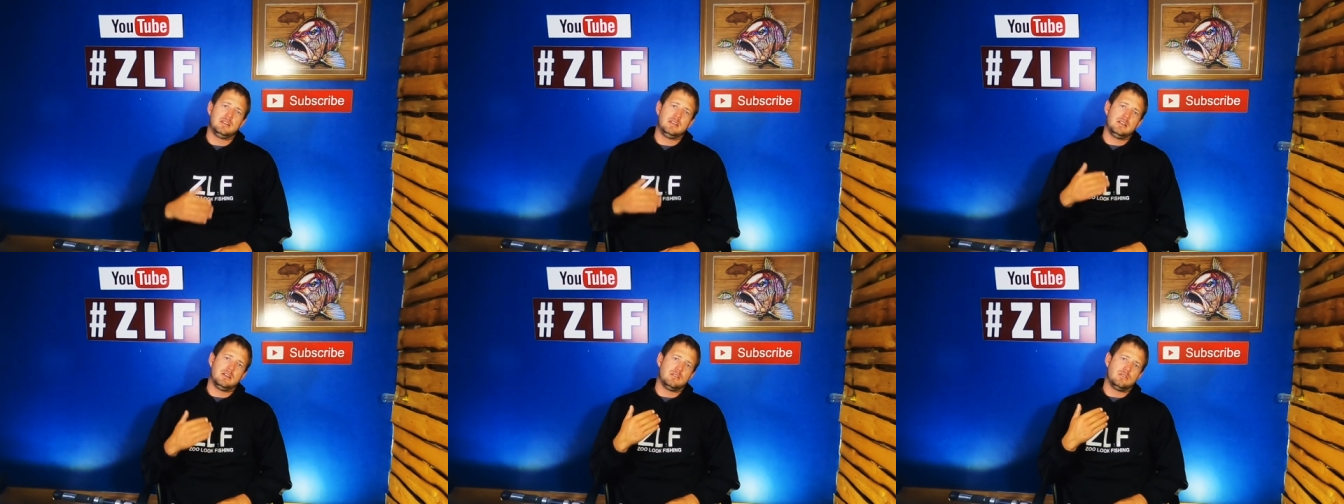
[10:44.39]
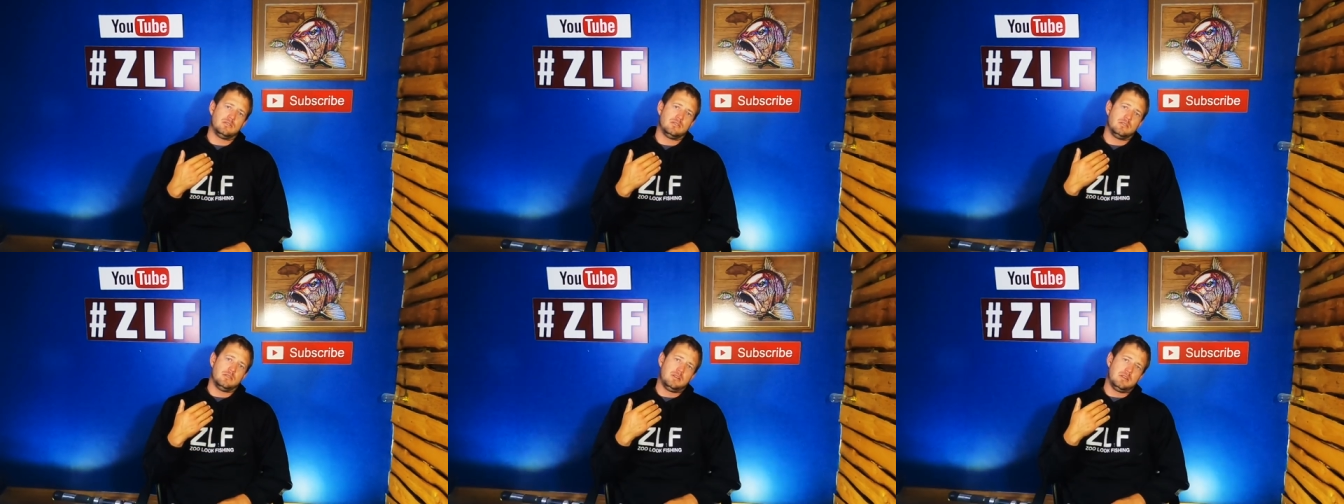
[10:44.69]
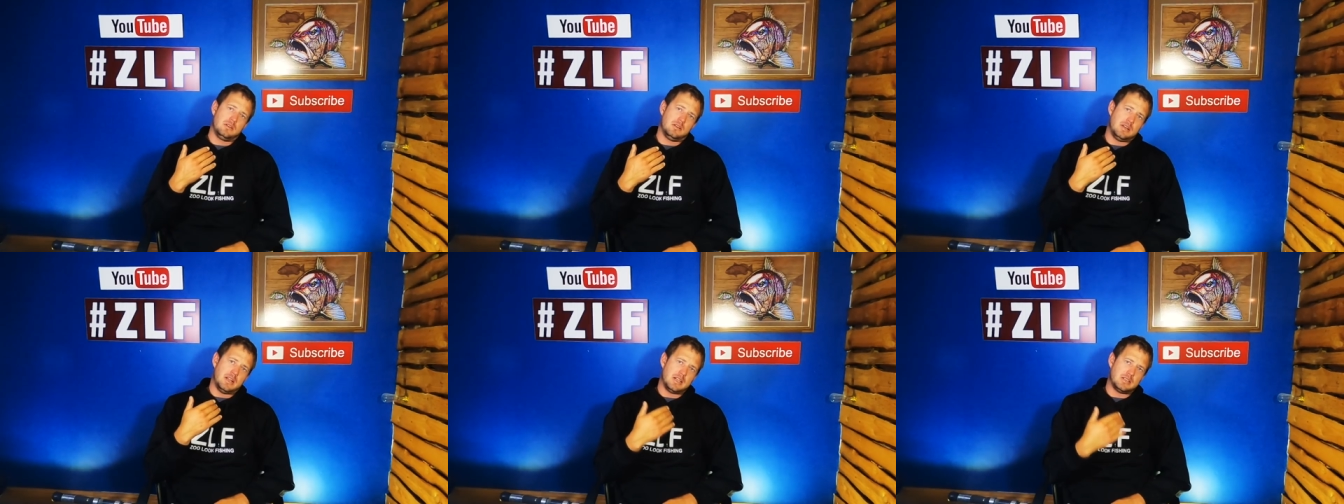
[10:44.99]
Um,
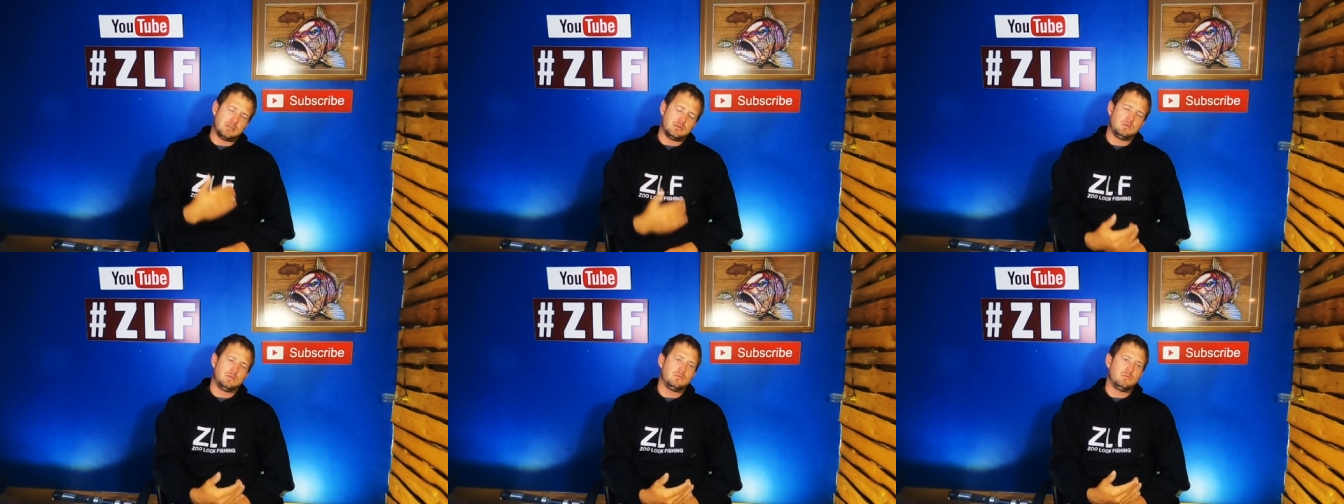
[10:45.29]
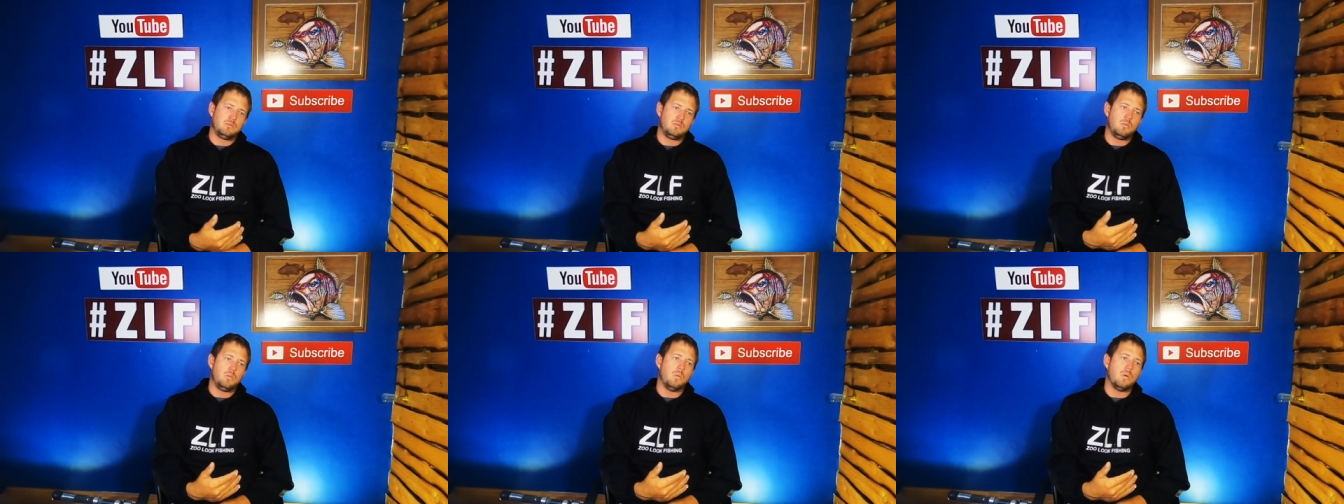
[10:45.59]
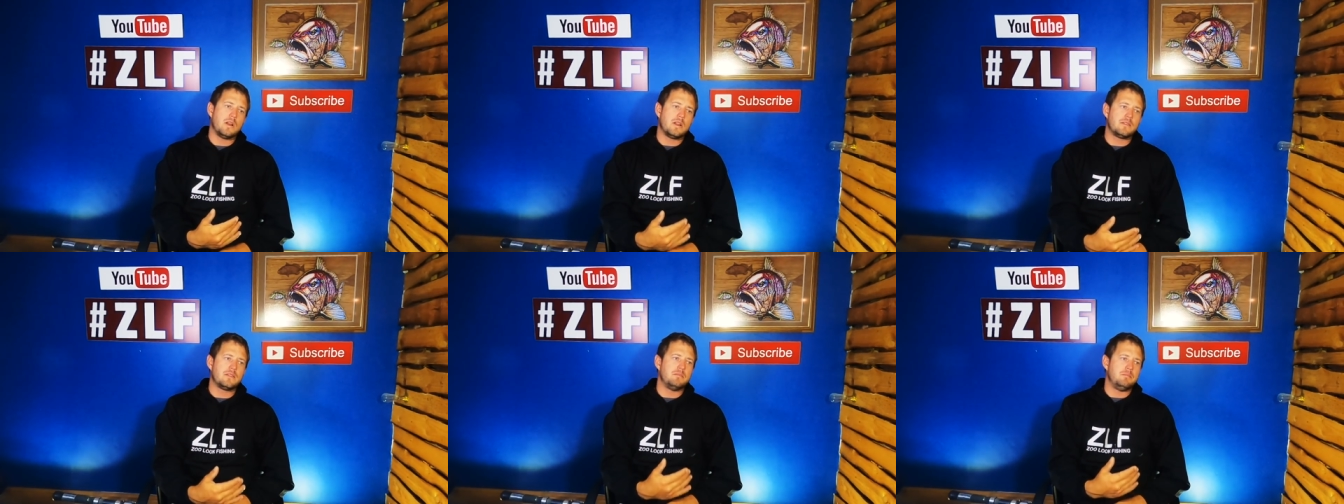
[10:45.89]
that's
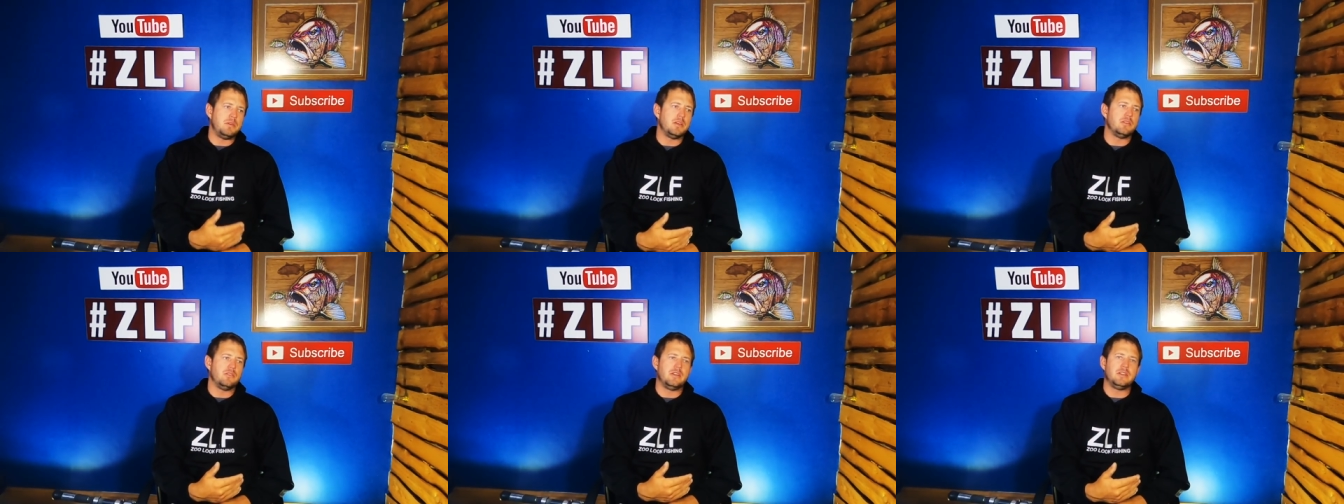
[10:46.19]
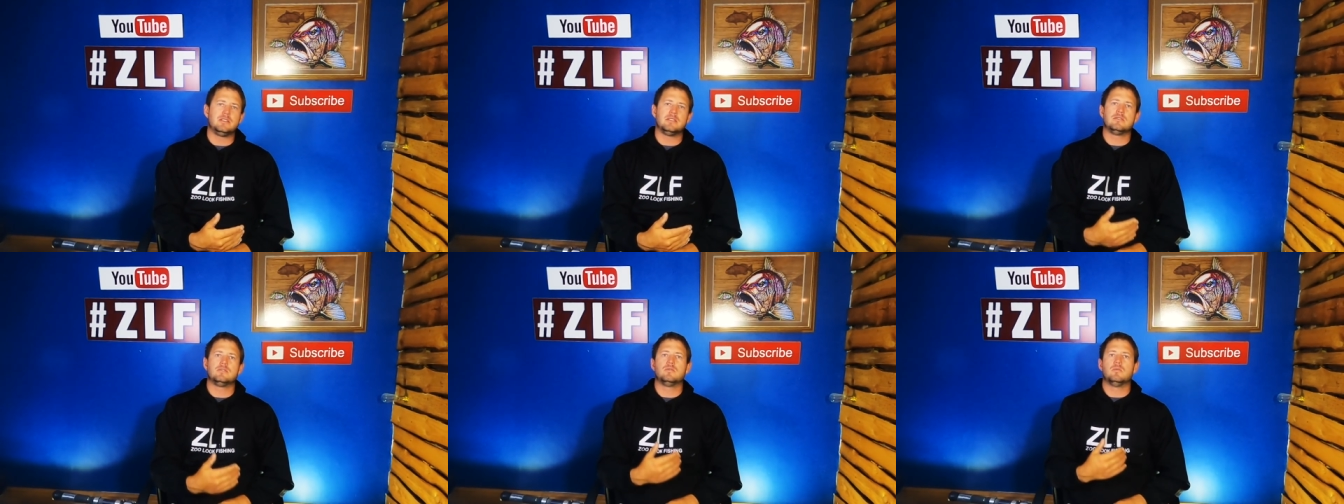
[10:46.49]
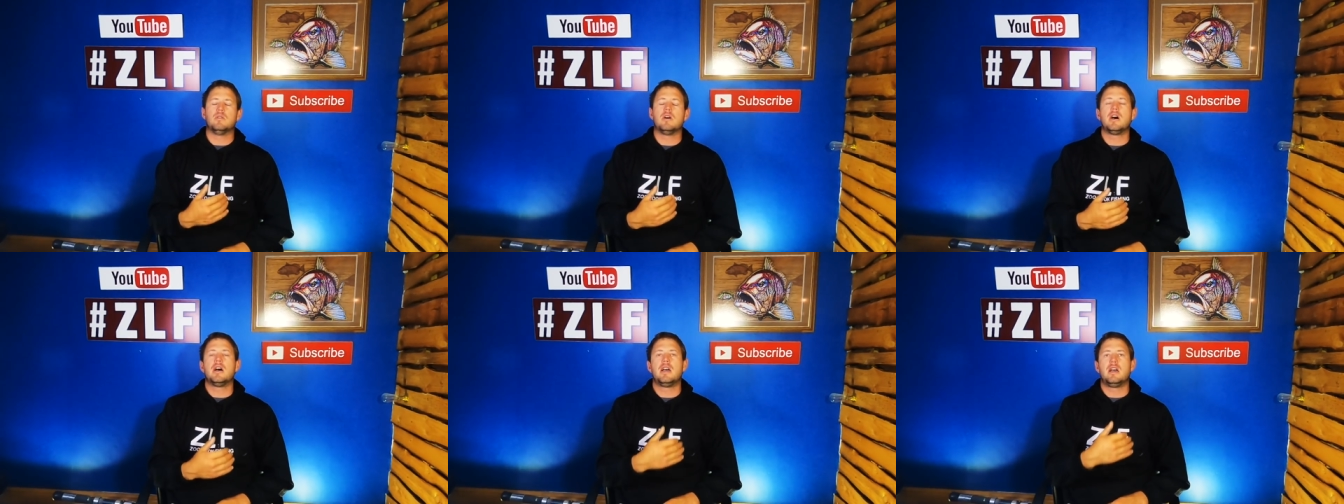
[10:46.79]
one of the big reasons
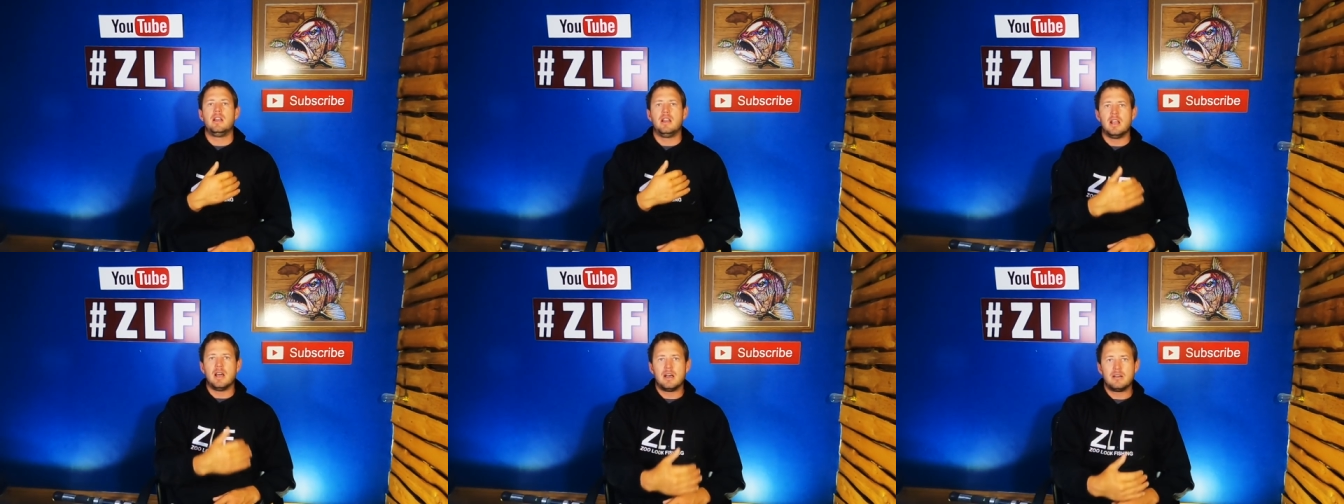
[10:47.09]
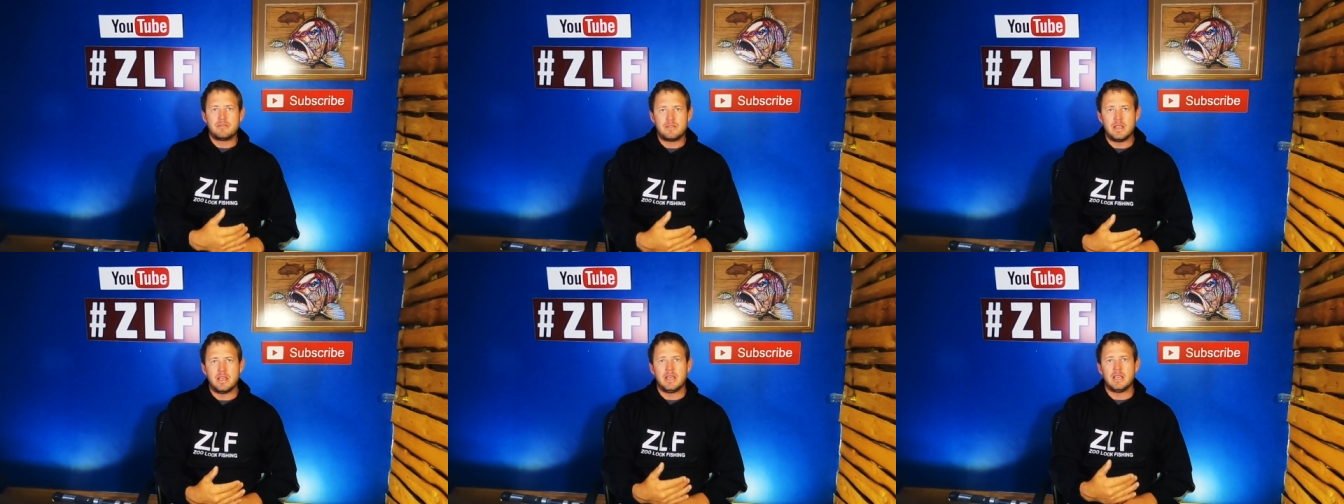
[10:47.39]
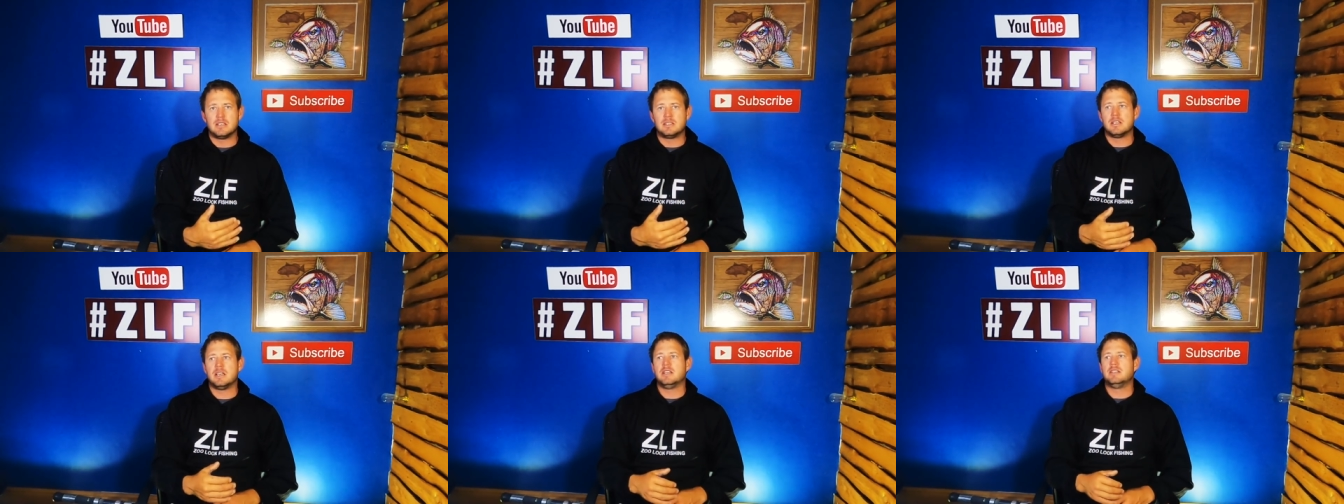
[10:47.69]
why I love the
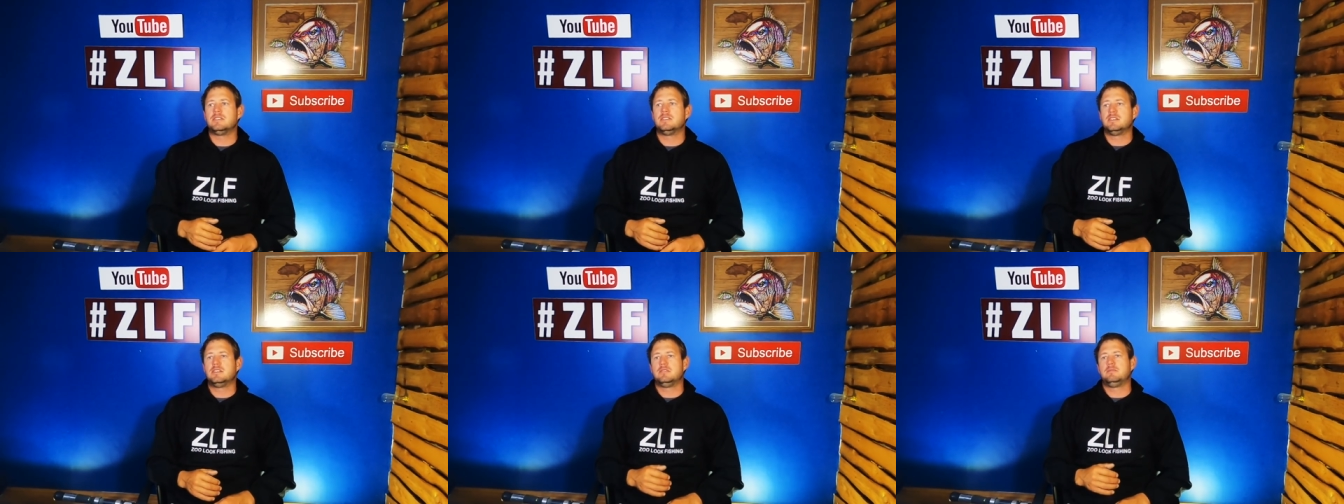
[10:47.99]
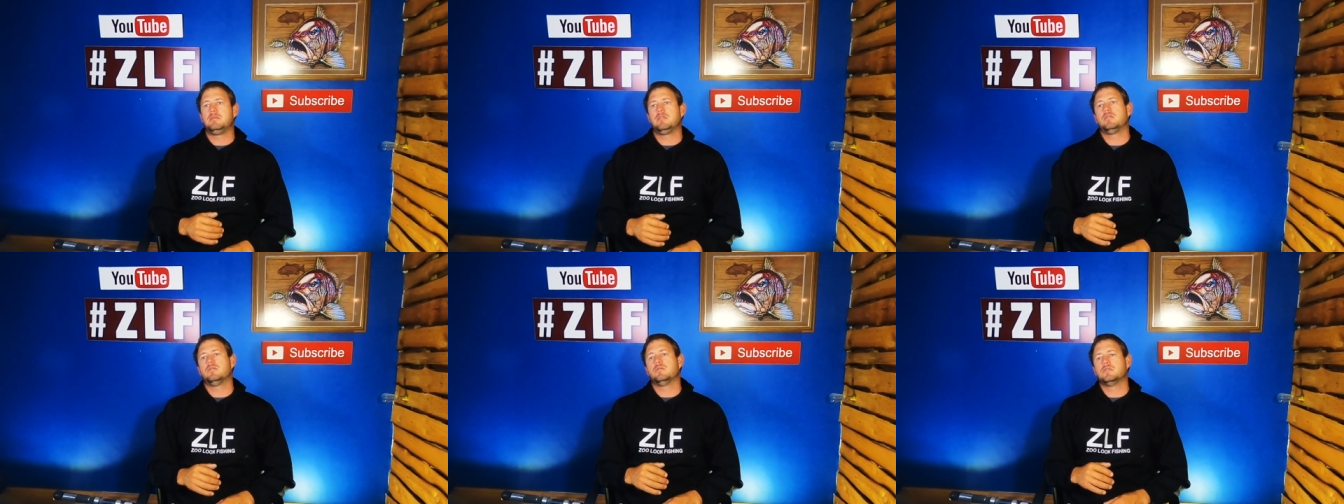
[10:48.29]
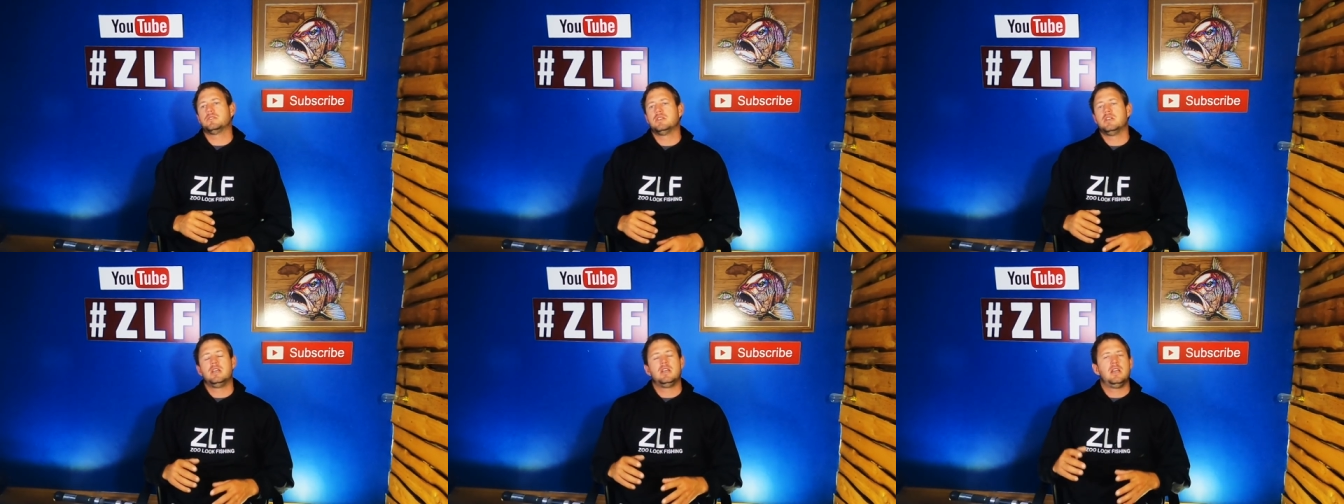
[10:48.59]
XH is because